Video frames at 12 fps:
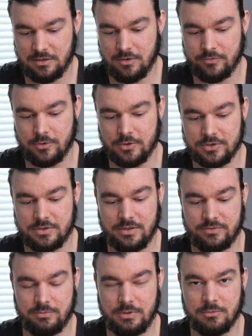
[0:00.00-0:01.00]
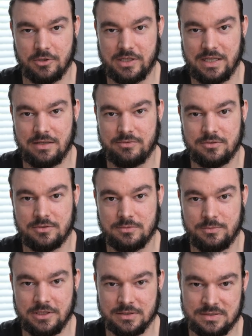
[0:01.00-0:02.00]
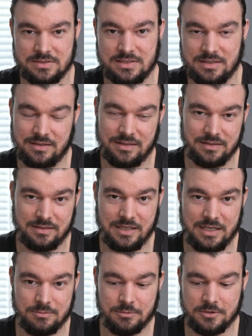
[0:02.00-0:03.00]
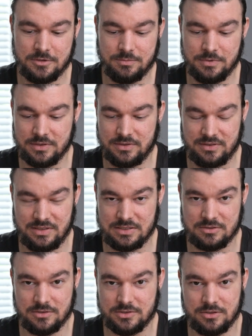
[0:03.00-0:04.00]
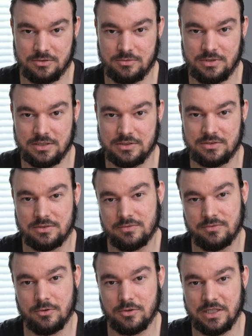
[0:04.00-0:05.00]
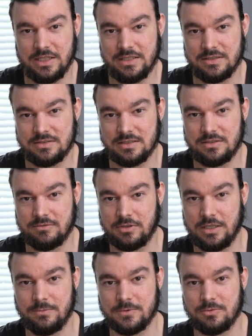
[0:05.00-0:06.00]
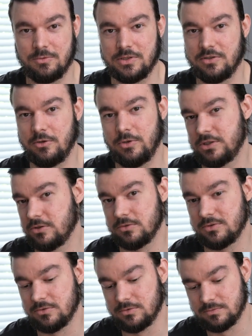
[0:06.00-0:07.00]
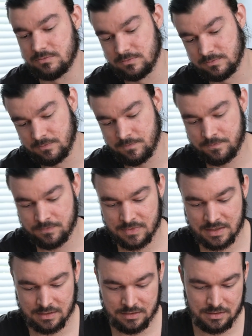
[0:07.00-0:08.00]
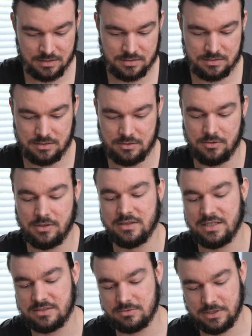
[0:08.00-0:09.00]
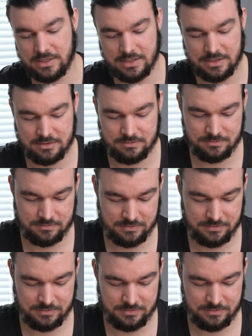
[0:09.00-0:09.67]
Of course, you have to be more careful because it's thinner cable, but this also does 4K 60 frames with no issues. So, and that's where,